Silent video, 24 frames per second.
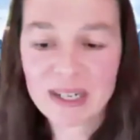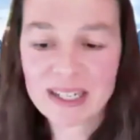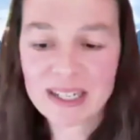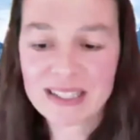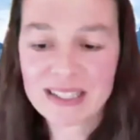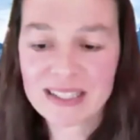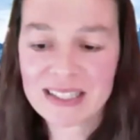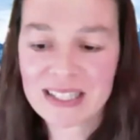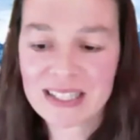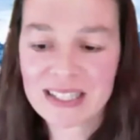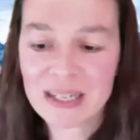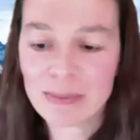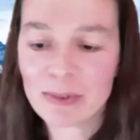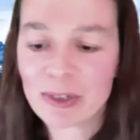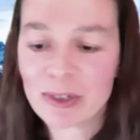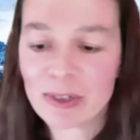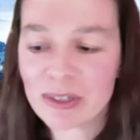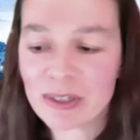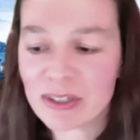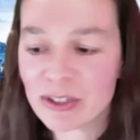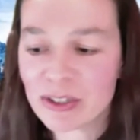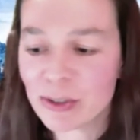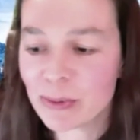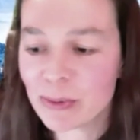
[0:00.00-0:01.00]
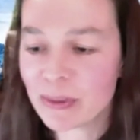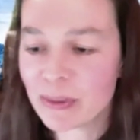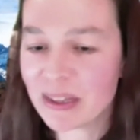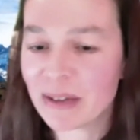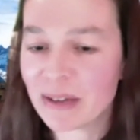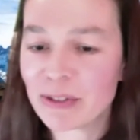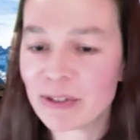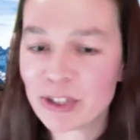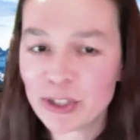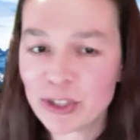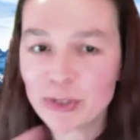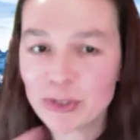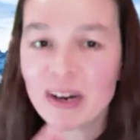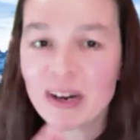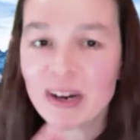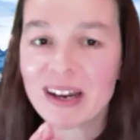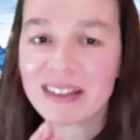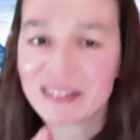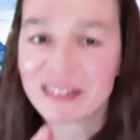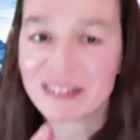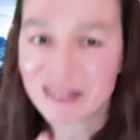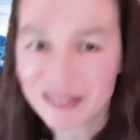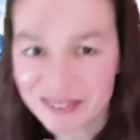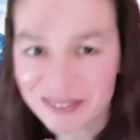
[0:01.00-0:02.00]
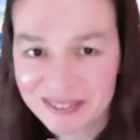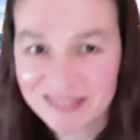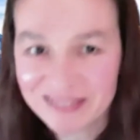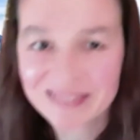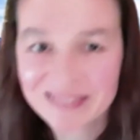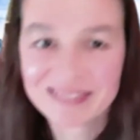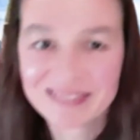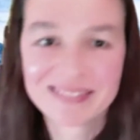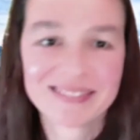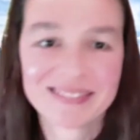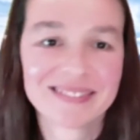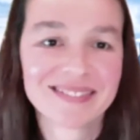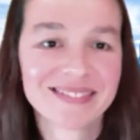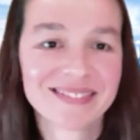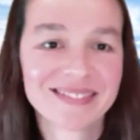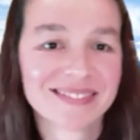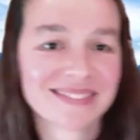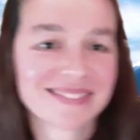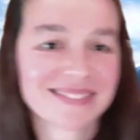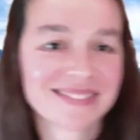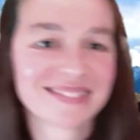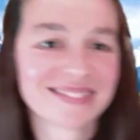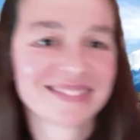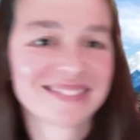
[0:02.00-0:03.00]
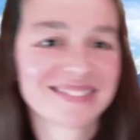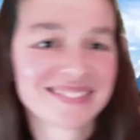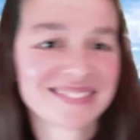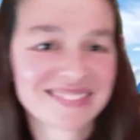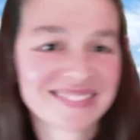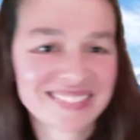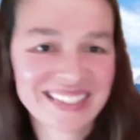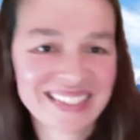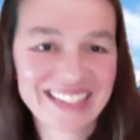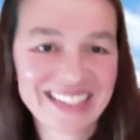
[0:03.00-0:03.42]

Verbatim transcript: as a team. We couldn't do without you either. Thank